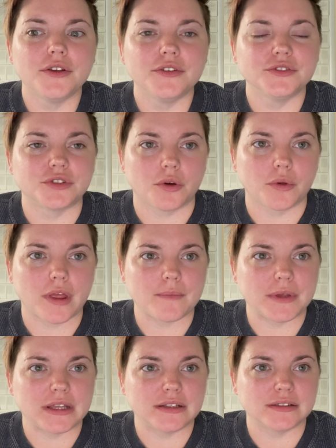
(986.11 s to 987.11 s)
So that
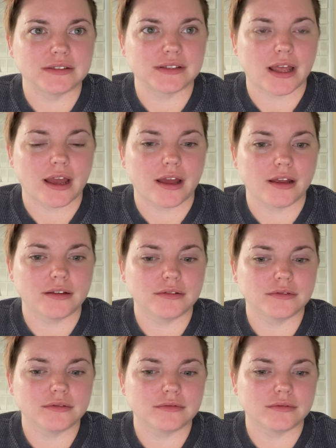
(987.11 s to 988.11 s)
means that
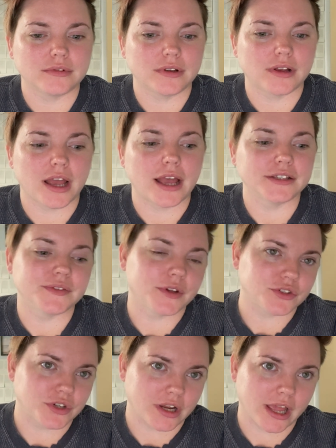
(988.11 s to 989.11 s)
as of
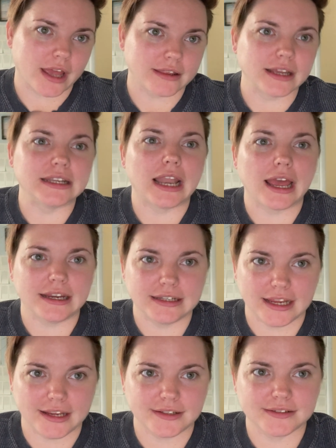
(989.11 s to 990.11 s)
yesterday, I had like 9
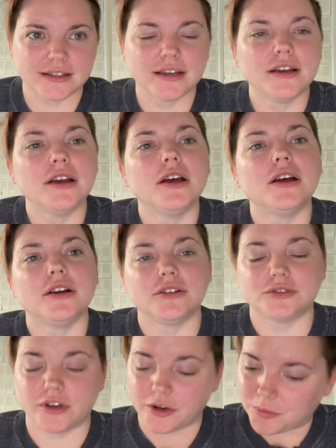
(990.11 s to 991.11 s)
days.
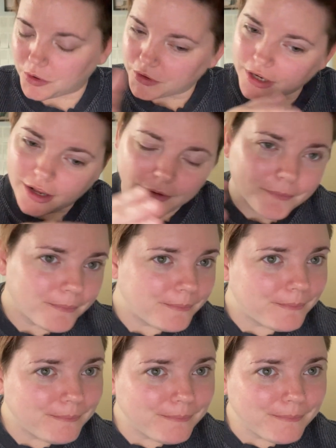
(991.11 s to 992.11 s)
So I broke it up
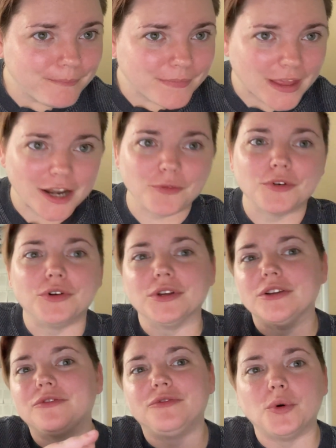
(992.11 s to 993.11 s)
and I'm going to
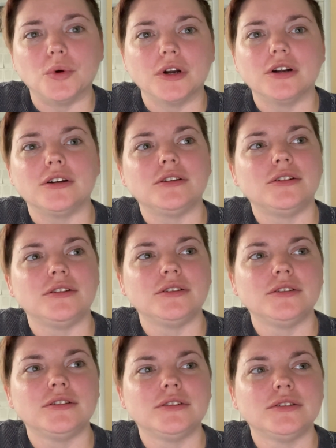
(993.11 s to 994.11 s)
read 4
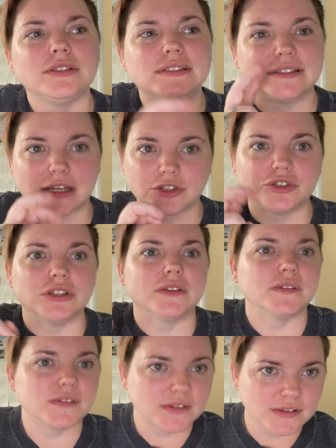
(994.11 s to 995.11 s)

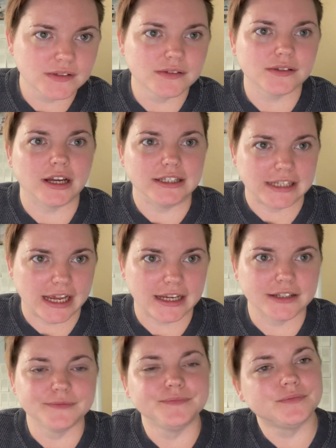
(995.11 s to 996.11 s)
sections a
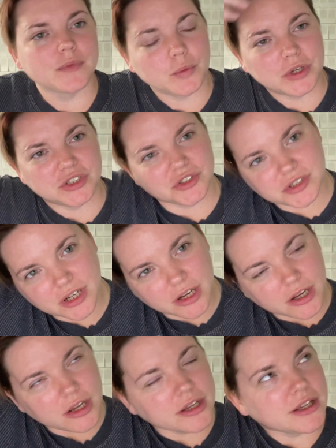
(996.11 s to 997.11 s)
day, which
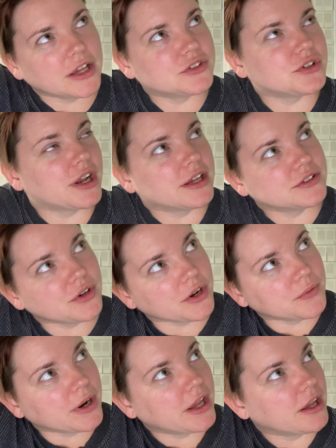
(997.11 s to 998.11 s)
yesterday, so I
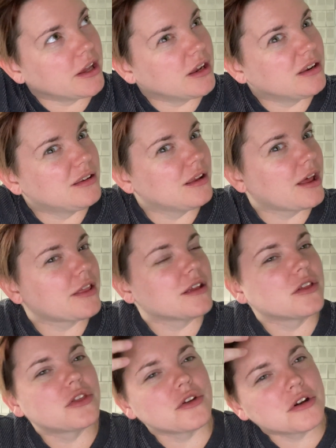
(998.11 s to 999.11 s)
read, I
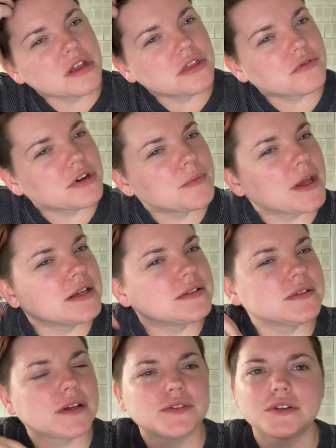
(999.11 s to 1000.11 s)
think 33 pages
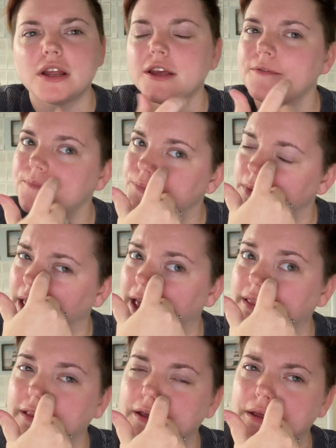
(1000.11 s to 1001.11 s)
yesterday,
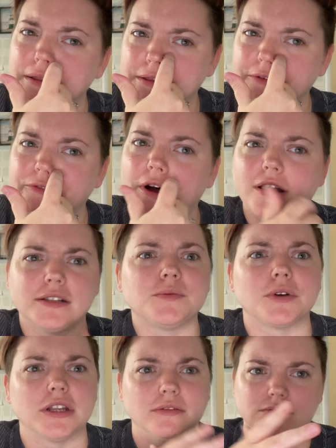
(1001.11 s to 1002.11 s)
and the font is
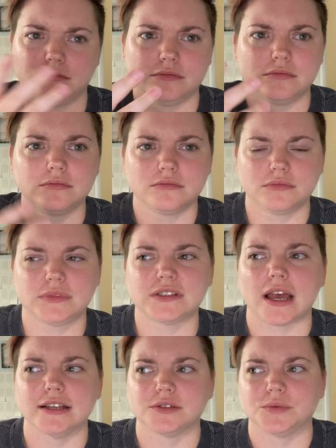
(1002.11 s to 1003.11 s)
pretty
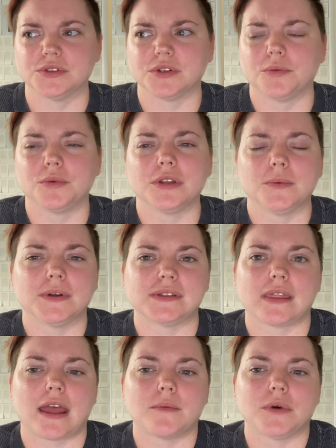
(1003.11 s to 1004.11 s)
sizable, so it really
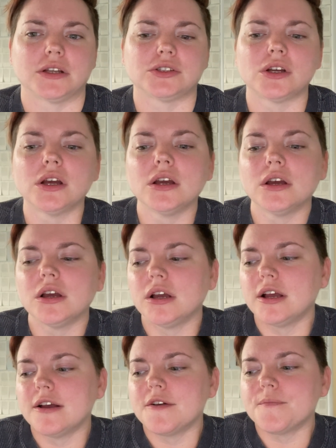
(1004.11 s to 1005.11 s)
wasn't that much.
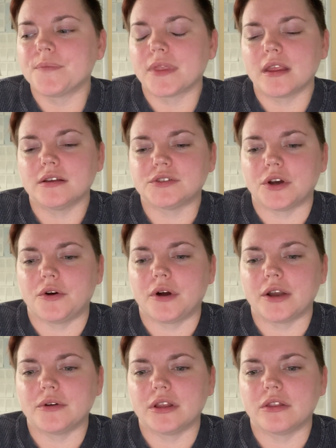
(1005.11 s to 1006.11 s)
So
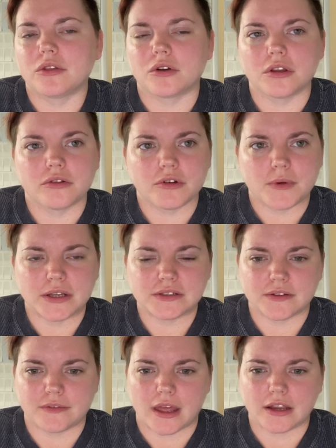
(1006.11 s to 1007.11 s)
I read 33
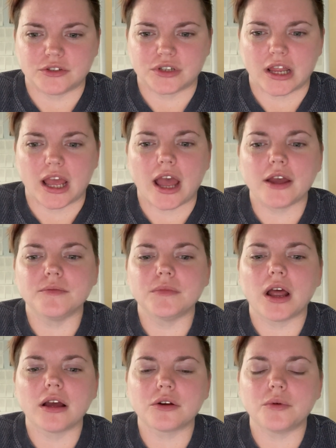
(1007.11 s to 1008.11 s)
pages of that yesterday. I'm
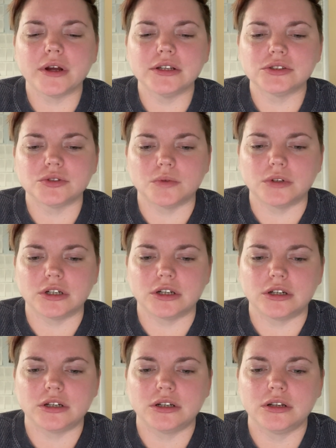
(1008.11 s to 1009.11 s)
not quite
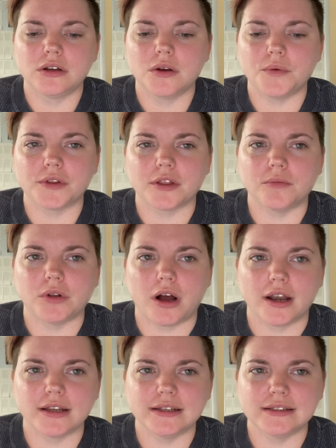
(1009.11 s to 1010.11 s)
sure what the
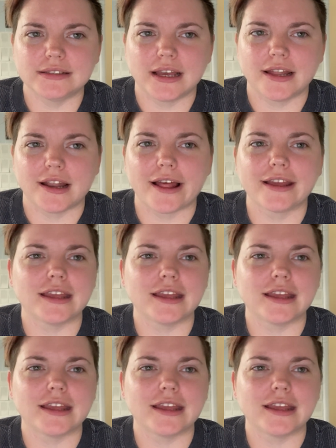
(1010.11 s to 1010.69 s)
plot is yet.